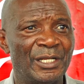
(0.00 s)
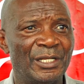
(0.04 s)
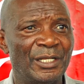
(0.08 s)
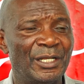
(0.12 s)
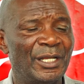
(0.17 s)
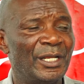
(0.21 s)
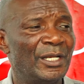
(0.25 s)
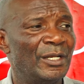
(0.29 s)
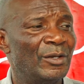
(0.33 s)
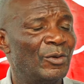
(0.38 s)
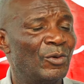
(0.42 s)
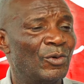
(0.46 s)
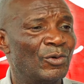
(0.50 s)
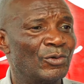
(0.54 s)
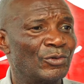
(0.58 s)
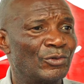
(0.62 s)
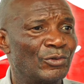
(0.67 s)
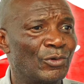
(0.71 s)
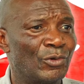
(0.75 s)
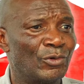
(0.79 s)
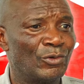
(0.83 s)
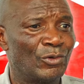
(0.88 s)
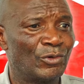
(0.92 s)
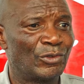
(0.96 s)
Then
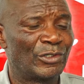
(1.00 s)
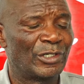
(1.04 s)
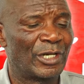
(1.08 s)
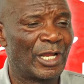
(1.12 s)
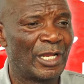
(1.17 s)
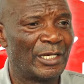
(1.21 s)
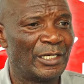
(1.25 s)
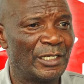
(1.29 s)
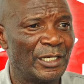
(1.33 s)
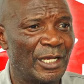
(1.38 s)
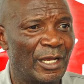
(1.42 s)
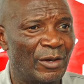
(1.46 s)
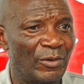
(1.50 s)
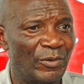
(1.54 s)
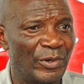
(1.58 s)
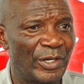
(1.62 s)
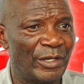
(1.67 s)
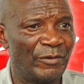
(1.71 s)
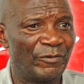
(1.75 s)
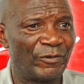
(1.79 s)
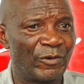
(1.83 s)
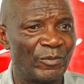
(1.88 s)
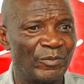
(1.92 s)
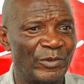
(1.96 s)
also not running
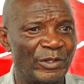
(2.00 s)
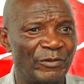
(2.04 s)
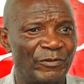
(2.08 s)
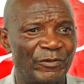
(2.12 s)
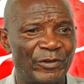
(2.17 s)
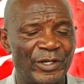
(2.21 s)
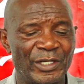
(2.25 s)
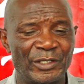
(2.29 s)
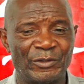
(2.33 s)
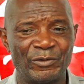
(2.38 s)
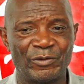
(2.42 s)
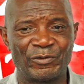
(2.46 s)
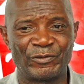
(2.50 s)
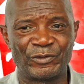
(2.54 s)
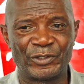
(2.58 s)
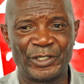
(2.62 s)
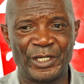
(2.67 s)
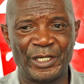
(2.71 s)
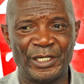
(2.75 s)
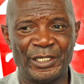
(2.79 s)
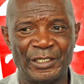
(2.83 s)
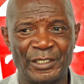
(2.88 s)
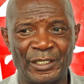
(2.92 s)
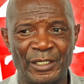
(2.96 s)
away from the fact of
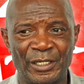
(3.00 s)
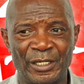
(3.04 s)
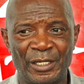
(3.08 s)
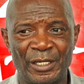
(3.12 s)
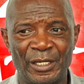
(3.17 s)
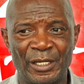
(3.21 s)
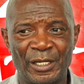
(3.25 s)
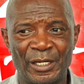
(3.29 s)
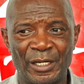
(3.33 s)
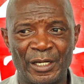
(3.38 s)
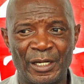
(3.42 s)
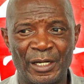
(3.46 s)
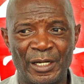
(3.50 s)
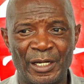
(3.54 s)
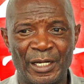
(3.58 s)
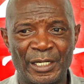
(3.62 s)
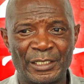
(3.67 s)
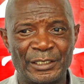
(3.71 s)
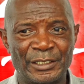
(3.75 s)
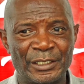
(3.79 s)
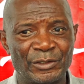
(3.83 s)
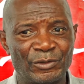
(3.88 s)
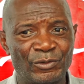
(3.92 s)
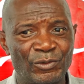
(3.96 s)
saying,
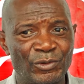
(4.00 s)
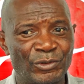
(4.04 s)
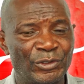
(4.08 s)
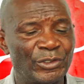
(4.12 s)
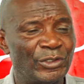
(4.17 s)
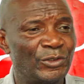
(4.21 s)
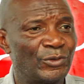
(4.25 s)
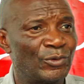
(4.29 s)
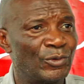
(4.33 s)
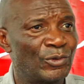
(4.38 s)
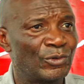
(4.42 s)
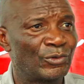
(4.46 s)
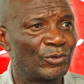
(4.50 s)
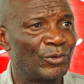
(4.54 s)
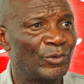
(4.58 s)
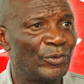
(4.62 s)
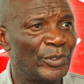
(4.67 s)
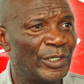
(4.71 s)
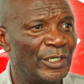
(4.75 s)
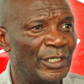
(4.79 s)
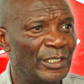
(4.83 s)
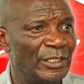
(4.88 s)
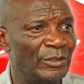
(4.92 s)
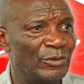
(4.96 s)
us as coaches also,
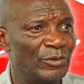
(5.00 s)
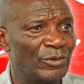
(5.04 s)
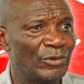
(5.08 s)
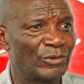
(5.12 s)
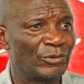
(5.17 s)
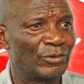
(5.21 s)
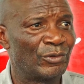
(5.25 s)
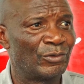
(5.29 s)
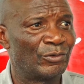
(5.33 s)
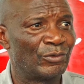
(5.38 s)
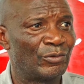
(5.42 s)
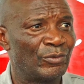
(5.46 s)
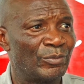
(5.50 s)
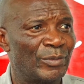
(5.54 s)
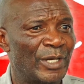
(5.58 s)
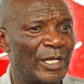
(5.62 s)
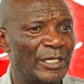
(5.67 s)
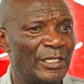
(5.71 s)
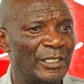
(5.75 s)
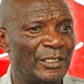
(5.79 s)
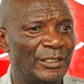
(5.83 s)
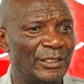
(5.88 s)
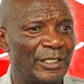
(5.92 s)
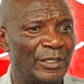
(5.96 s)
we need also to
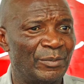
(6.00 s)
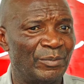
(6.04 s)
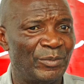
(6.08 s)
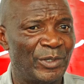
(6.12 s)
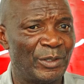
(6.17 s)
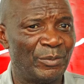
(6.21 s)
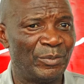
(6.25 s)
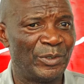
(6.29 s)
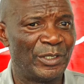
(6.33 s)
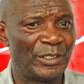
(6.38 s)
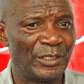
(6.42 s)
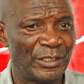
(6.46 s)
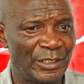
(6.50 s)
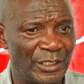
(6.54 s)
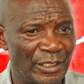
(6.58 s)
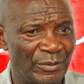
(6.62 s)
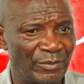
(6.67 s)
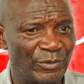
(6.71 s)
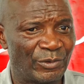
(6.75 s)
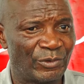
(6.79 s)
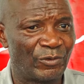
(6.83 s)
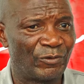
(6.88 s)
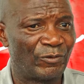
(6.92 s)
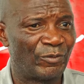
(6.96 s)
manage them maybe in
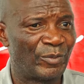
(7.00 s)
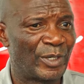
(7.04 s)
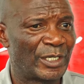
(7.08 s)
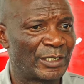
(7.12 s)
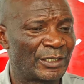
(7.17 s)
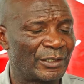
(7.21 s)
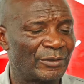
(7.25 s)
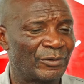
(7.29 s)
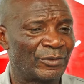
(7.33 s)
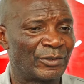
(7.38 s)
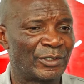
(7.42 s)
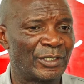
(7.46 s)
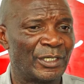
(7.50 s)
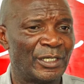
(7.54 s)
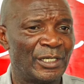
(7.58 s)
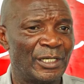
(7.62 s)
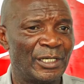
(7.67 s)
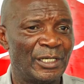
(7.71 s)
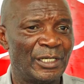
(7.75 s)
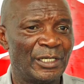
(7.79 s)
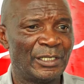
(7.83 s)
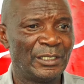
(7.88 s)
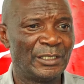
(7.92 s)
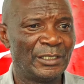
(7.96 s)
terms of muscles.
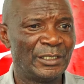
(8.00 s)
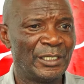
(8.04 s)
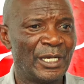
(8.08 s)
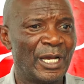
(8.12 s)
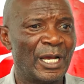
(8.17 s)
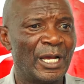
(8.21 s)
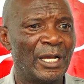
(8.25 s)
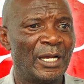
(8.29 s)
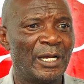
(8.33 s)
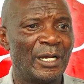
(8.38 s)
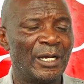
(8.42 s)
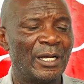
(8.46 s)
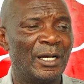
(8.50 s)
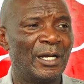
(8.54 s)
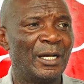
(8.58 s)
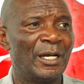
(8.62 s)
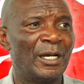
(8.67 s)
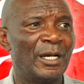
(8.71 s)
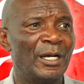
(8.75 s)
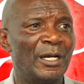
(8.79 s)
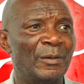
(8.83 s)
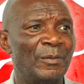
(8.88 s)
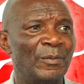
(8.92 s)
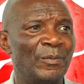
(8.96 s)

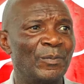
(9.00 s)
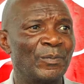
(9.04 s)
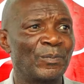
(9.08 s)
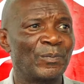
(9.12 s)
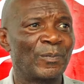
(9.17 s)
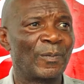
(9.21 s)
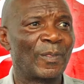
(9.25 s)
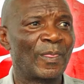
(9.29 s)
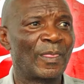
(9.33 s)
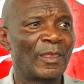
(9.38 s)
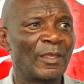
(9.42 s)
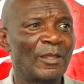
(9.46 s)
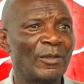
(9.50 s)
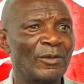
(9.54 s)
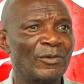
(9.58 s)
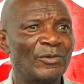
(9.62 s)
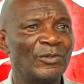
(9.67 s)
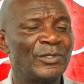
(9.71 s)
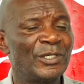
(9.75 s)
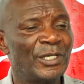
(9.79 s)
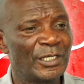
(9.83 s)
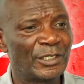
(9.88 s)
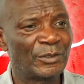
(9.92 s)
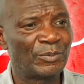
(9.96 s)
You
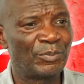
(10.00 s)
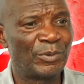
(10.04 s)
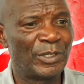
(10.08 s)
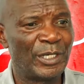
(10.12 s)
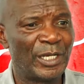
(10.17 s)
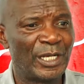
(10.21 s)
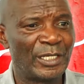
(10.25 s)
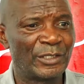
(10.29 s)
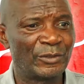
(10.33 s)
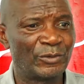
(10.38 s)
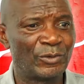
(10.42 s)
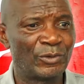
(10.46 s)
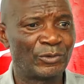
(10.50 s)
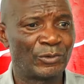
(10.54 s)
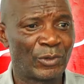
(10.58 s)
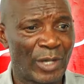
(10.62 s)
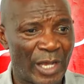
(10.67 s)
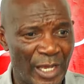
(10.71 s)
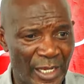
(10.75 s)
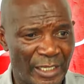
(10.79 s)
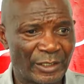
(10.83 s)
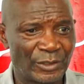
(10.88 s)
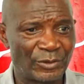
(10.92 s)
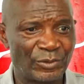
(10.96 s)
see, as players also,
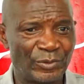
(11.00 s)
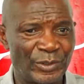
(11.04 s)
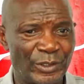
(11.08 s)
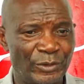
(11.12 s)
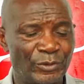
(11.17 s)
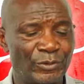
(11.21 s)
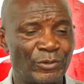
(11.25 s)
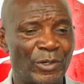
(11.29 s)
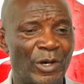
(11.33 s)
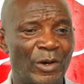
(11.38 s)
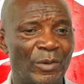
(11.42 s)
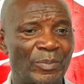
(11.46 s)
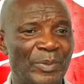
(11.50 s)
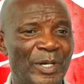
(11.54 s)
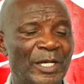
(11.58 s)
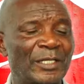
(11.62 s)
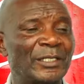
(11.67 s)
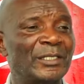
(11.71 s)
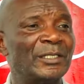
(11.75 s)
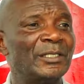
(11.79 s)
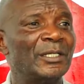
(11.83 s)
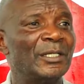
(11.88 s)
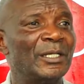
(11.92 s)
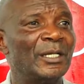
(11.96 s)
us, we do our
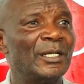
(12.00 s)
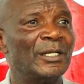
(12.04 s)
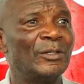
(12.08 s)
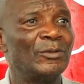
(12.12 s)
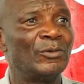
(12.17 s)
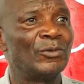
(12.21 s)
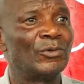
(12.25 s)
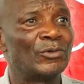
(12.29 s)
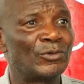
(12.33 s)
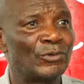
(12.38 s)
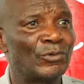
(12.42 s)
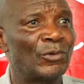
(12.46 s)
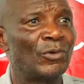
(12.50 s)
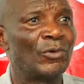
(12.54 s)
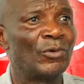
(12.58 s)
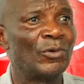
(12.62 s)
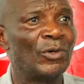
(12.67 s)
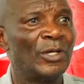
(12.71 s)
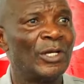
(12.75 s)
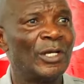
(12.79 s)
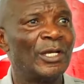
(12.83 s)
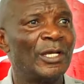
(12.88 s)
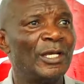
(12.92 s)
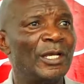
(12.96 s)
part, and also
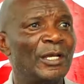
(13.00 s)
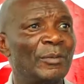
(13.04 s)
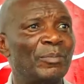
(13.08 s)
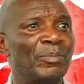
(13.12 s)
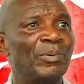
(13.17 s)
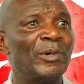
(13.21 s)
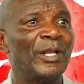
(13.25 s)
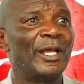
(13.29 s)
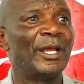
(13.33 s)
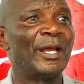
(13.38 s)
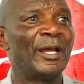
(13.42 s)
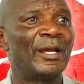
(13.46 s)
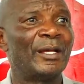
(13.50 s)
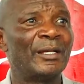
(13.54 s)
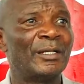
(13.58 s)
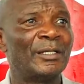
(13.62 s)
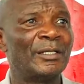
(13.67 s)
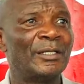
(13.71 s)
a player,